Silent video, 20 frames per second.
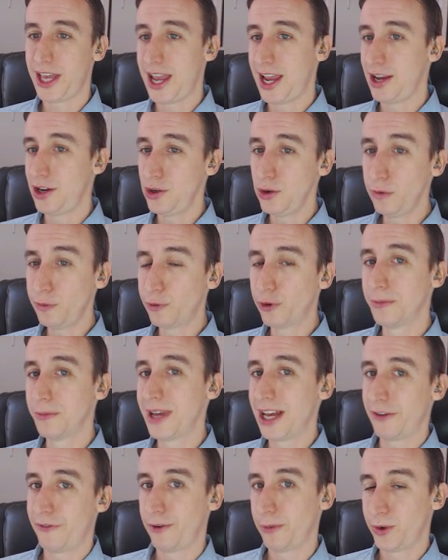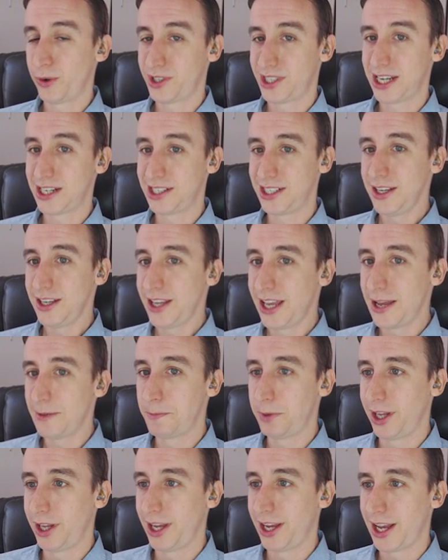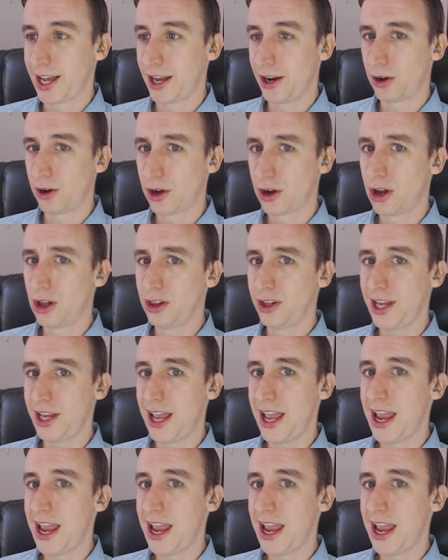a new format for presenting gameplay and I'll call it